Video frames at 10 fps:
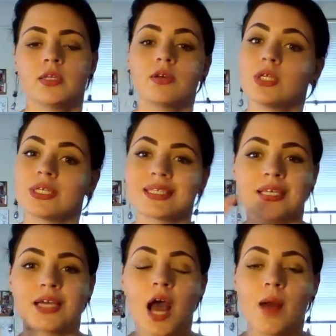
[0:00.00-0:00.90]
So just
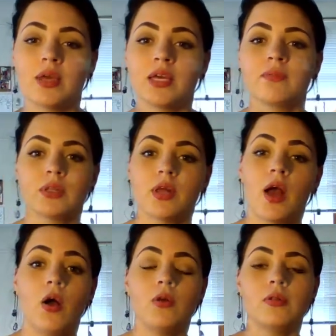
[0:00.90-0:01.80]
comment
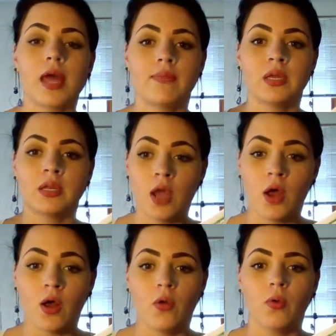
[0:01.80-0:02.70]
below, let me
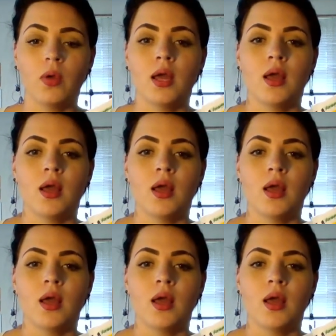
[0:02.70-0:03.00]
know.